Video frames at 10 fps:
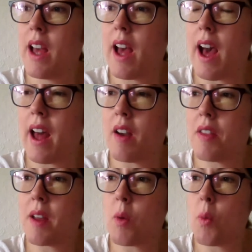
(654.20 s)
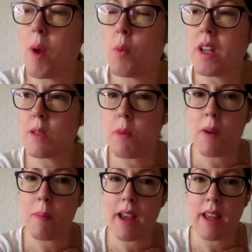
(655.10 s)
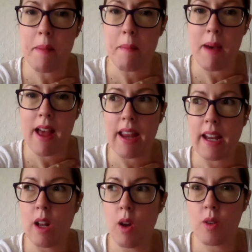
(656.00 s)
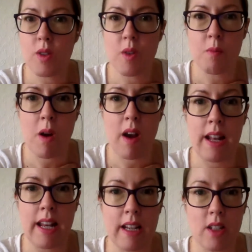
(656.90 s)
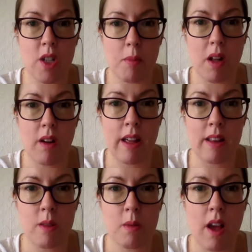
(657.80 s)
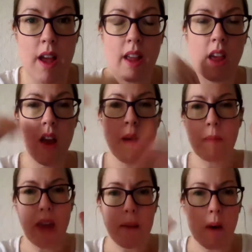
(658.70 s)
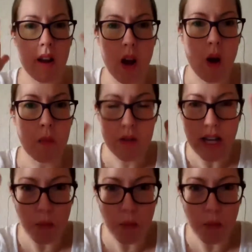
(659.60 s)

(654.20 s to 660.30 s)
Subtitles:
And I think when we spoke back in May, lots of my leadership clients were like, yeah, I know I'm dealing with a